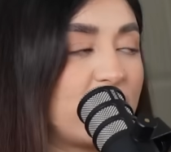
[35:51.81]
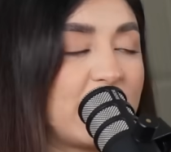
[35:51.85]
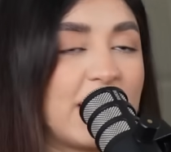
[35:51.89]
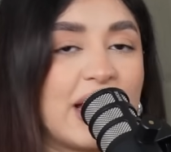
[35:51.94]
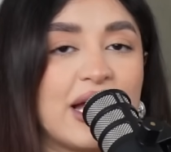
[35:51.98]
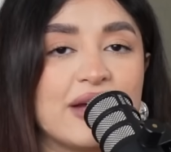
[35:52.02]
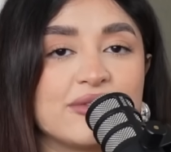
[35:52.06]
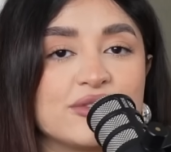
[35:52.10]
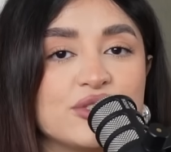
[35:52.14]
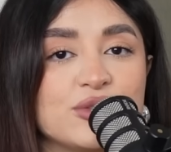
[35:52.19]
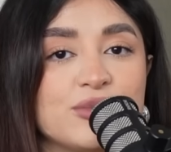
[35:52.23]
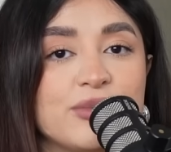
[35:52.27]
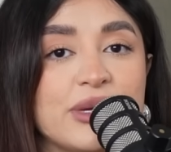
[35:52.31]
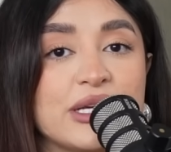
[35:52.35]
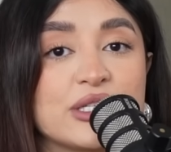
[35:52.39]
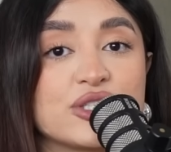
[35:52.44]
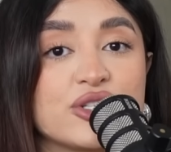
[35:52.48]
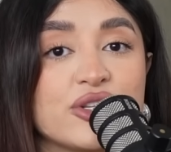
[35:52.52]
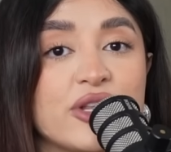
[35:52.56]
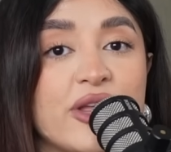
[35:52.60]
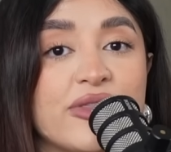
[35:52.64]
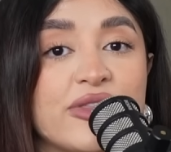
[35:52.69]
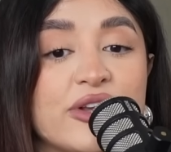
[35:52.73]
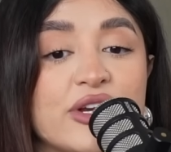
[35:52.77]
They have to make
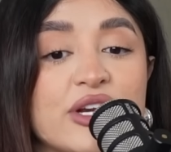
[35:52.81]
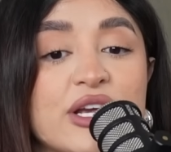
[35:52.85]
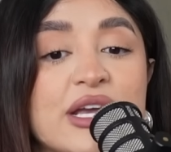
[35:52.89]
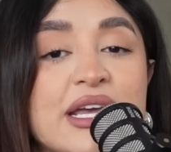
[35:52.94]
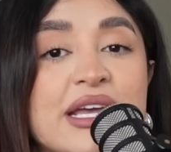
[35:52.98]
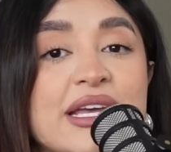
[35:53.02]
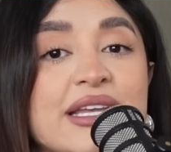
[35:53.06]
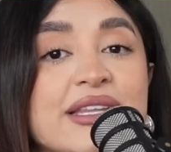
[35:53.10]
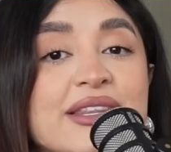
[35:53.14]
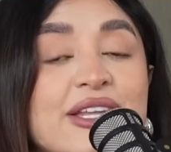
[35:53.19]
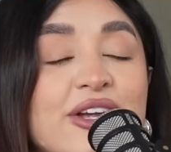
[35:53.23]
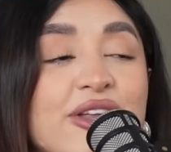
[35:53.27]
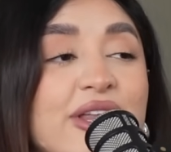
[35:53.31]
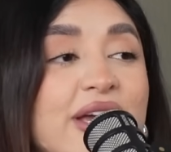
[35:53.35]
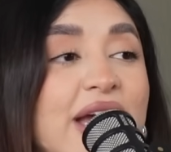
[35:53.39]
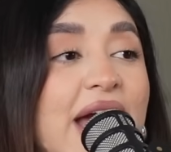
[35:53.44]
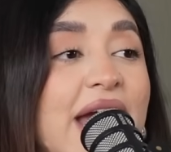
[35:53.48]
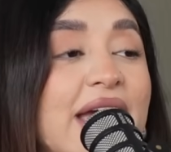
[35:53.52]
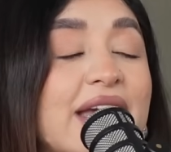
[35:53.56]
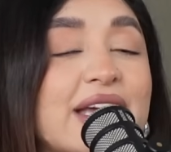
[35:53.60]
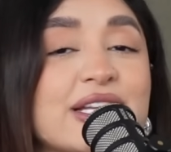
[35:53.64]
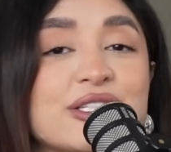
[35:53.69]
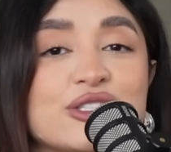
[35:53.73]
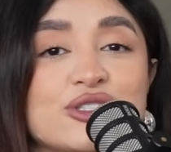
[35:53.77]
sure that they're they're like,
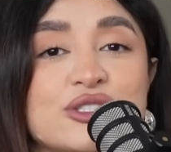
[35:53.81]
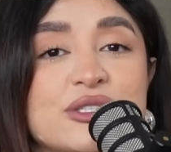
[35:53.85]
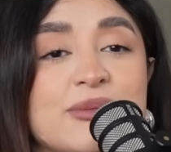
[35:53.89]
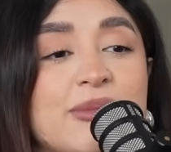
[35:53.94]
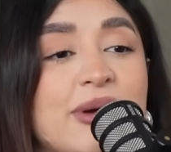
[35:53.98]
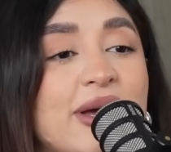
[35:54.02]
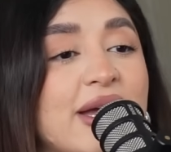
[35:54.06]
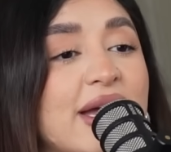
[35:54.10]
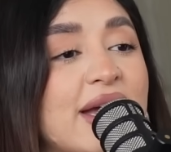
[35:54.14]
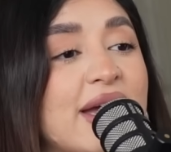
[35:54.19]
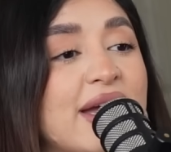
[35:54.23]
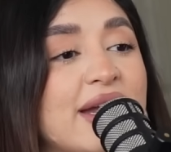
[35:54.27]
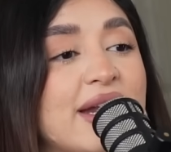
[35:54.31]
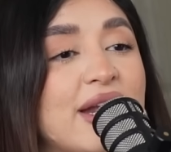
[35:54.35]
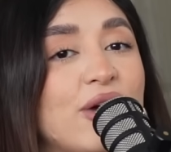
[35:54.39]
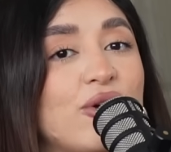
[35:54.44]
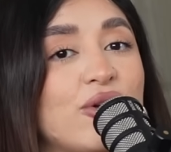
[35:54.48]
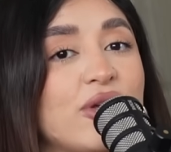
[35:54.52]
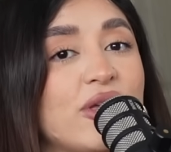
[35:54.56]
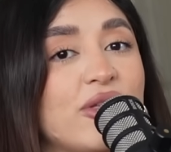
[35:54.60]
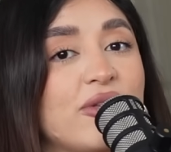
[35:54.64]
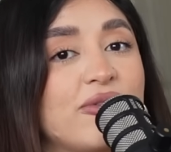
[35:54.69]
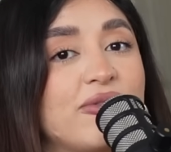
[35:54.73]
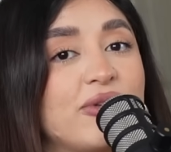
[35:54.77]
I can se me va a caer la
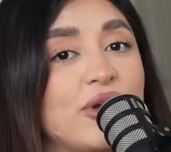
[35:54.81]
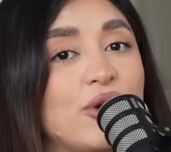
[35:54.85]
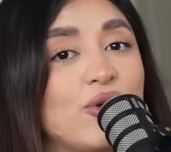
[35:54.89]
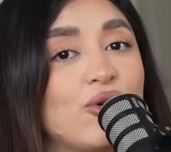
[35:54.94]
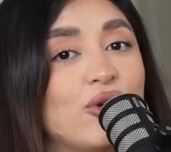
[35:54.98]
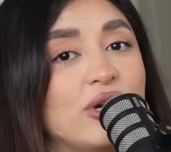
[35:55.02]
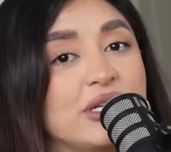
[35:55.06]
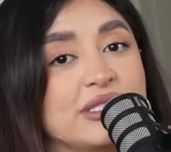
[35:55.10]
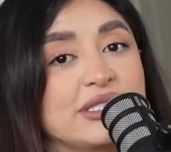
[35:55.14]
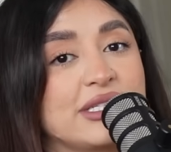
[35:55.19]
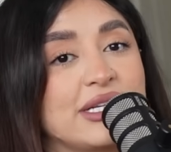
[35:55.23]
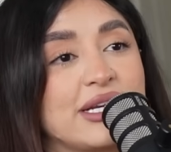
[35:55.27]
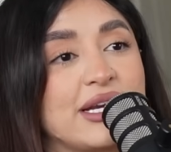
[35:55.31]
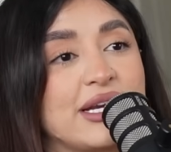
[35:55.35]
olla de frijoles en